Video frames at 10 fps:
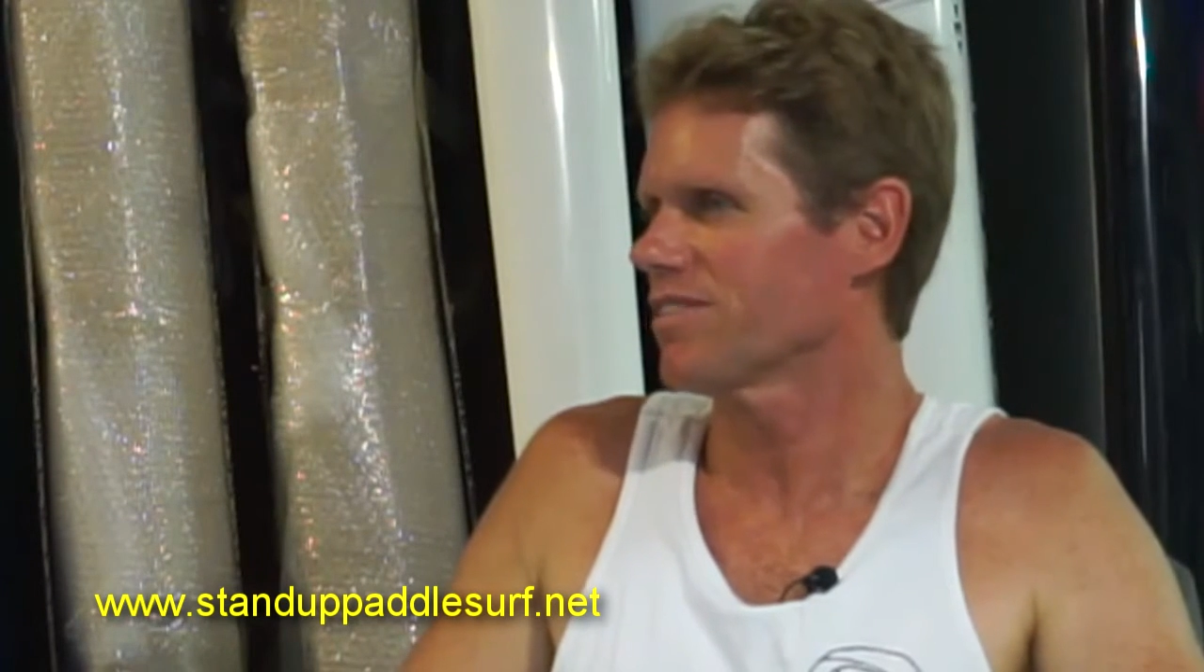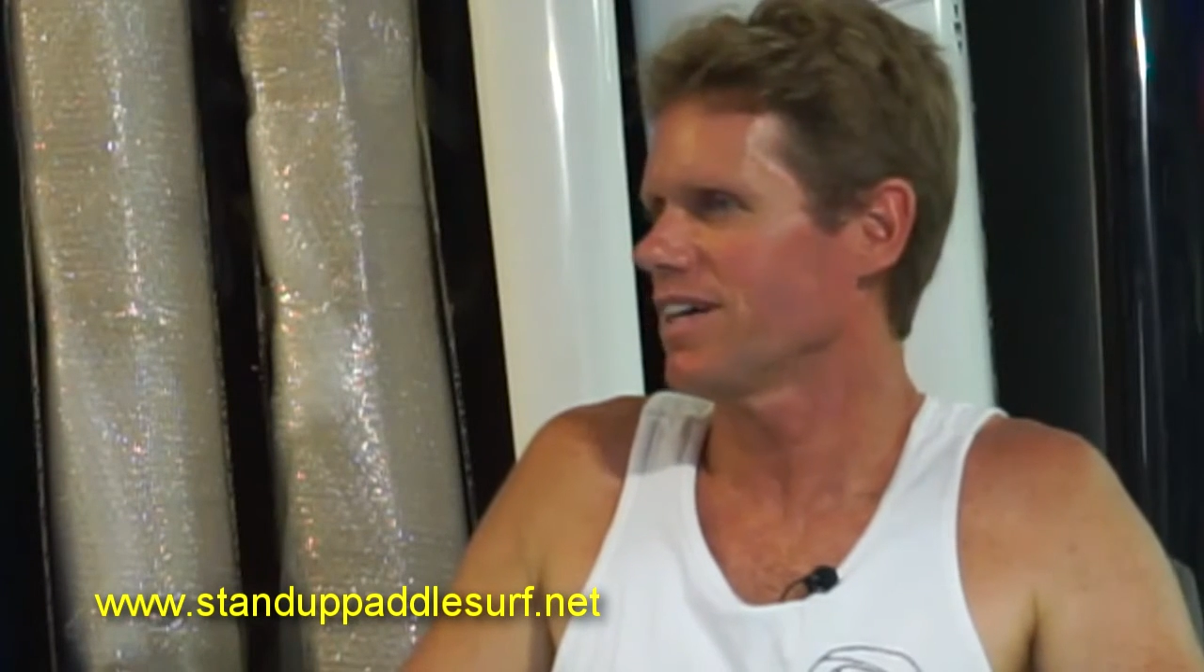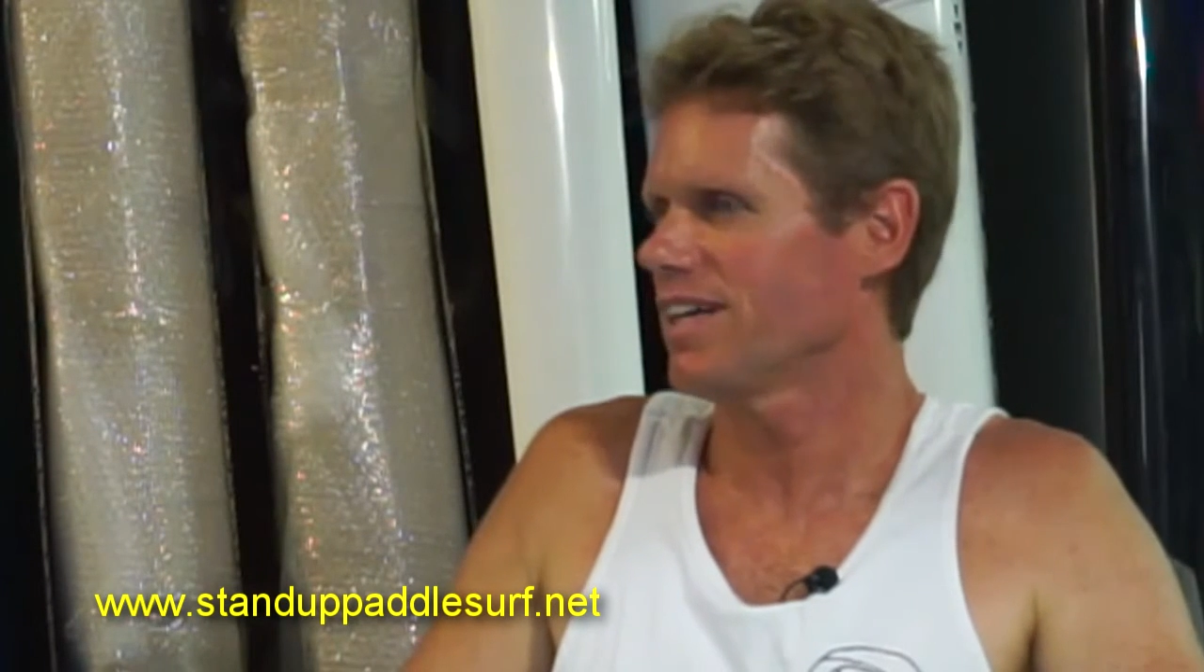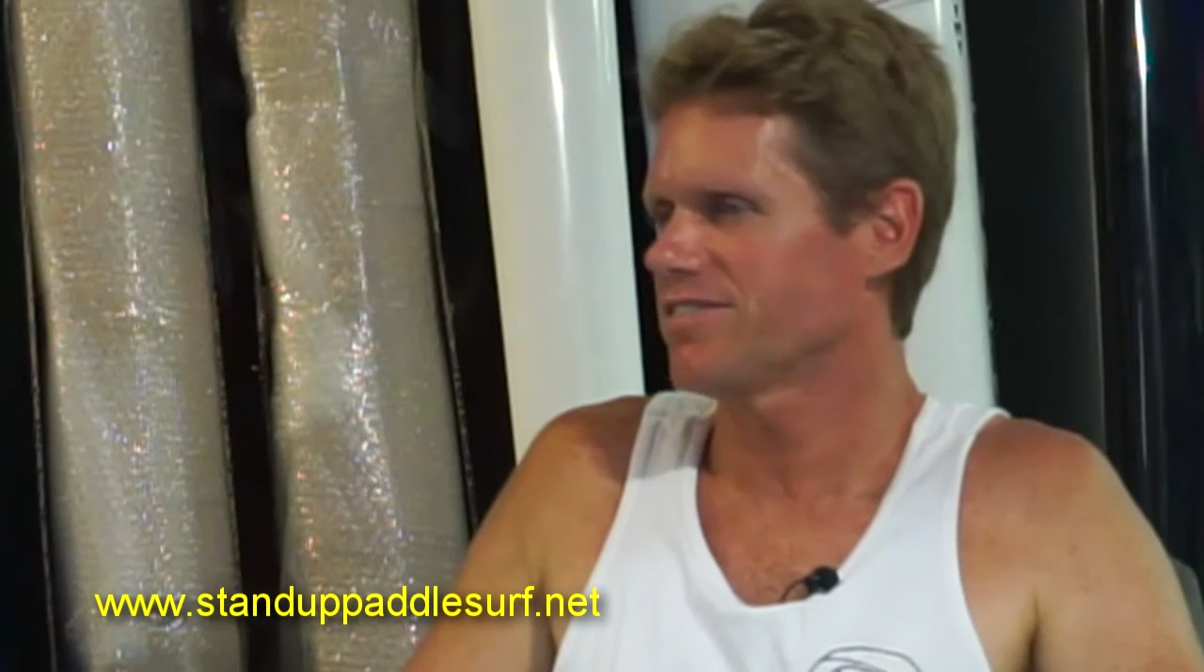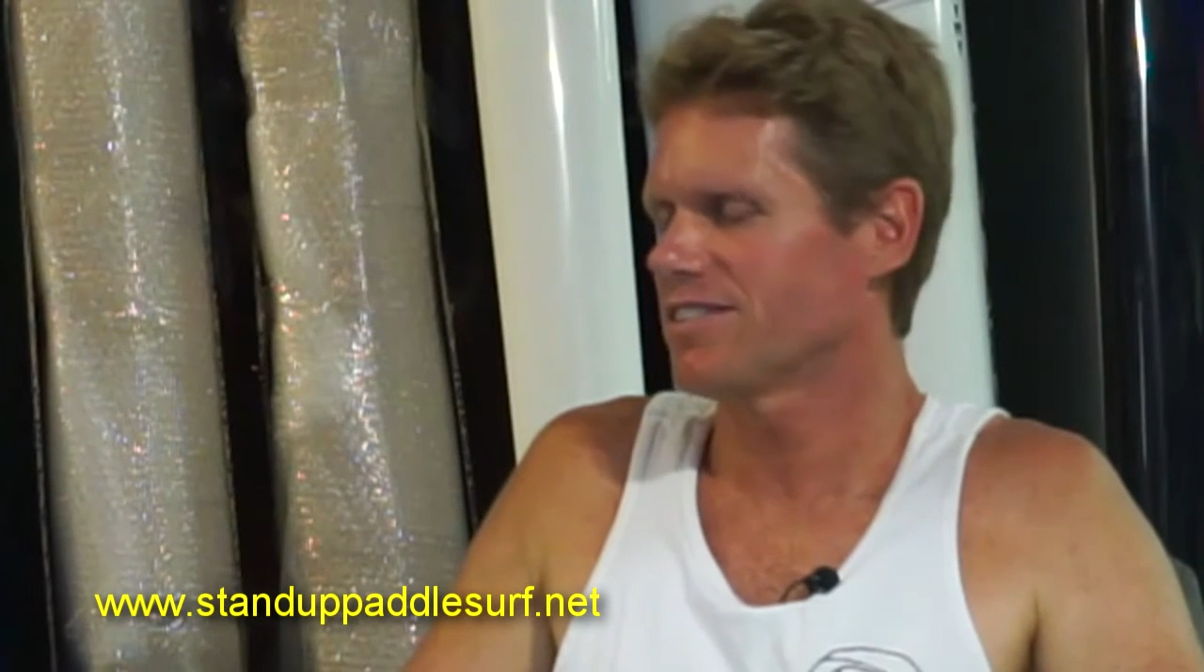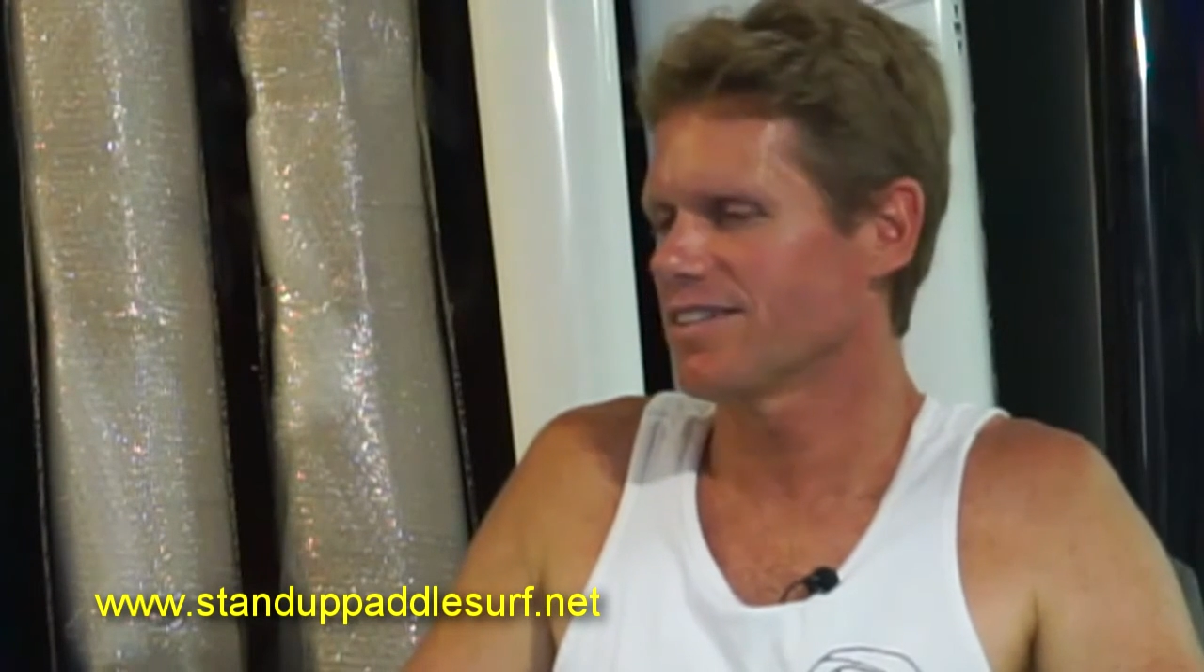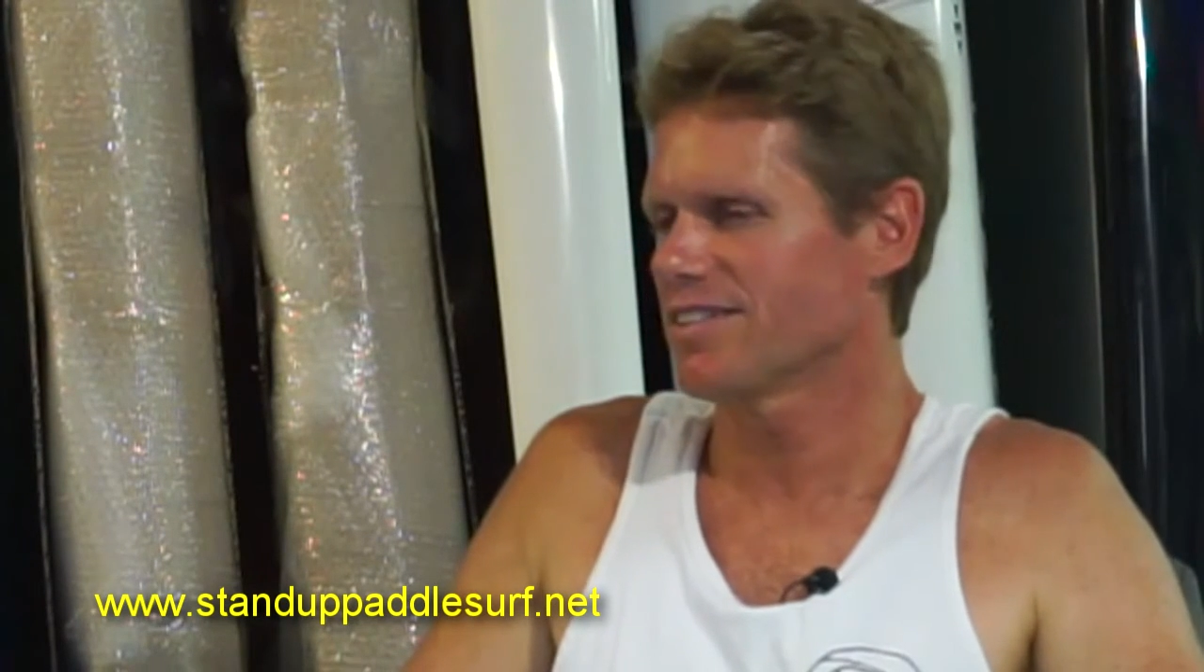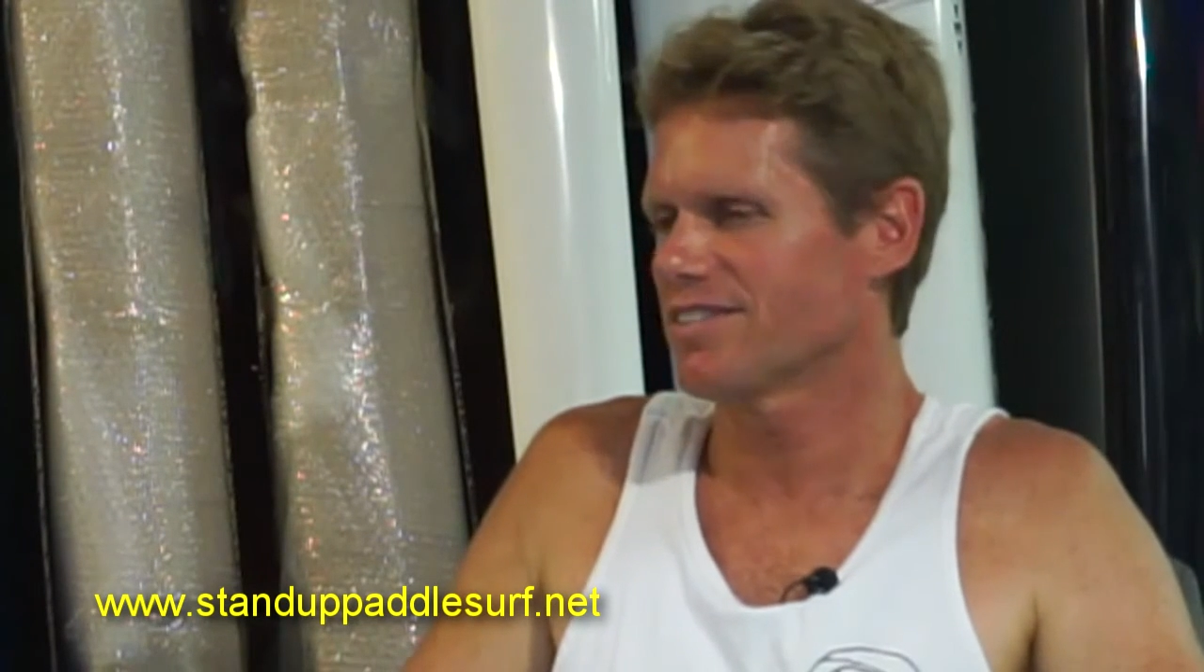ride after another.